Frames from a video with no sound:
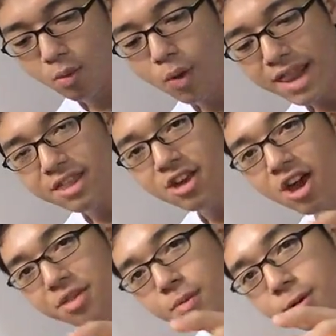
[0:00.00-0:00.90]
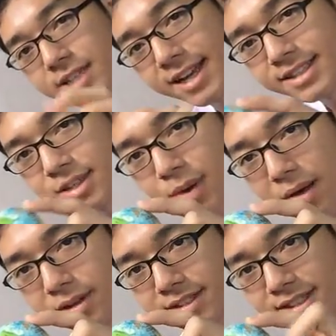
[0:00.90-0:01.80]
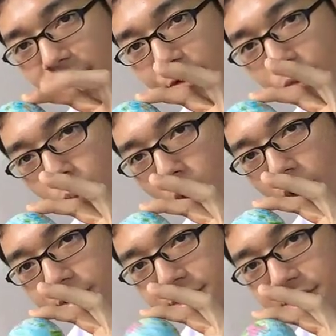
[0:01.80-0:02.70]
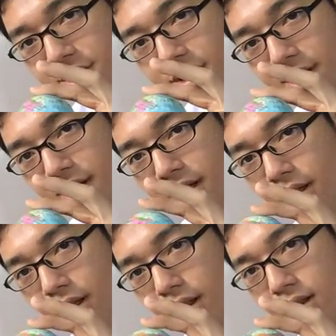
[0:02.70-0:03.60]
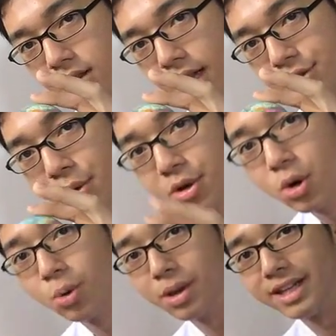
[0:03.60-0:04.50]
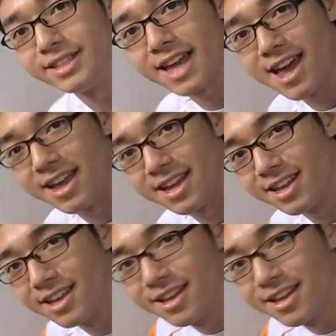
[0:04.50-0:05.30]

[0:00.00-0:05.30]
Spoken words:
when the earth rotates around itself once, that's what we call a day.